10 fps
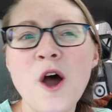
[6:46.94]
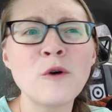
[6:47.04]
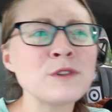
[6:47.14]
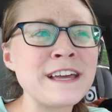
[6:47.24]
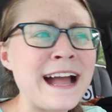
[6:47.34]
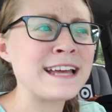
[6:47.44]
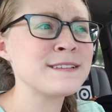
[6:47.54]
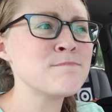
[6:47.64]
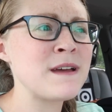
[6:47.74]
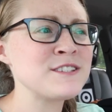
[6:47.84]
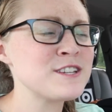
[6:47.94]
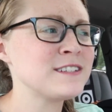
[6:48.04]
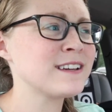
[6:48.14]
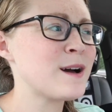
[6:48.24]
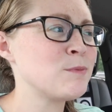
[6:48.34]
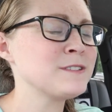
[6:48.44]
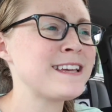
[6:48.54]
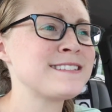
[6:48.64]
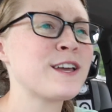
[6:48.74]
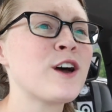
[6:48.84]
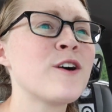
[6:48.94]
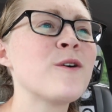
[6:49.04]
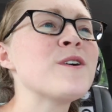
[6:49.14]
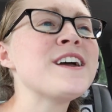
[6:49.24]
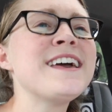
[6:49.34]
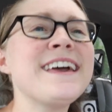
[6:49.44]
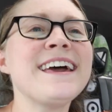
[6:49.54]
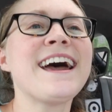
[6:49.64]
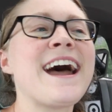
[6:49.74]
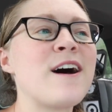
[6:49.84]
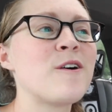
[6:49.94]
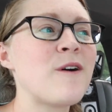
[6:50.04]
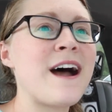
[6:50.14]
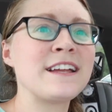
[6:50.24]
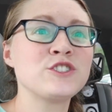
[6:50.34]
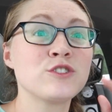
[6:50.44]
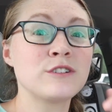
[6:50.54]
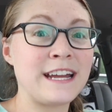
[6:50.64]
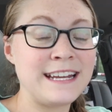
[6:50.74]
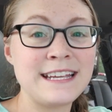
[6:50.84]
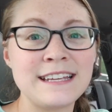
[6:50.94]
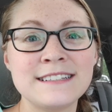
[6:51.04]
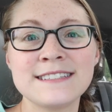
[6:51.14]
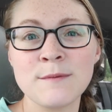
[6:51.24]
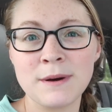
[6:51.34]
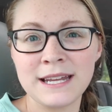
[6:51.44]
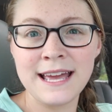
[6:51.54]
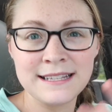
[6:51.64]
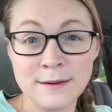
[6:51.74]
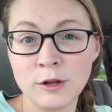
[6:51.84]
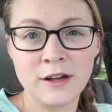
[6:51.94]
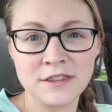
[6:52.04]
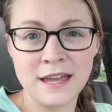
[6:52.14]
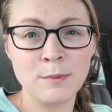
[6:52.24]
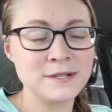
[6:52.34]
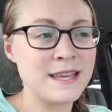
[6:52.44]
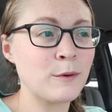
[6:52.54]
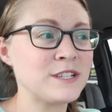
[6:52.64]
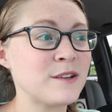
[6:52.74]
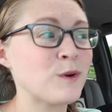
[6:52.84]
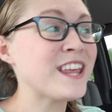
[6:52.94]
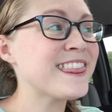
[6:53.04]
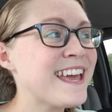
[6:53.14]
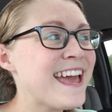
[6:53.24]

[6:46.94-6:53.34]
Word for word: Like I mentioned a couple days ago how I traded, somebody had some cloth diapers they were done with,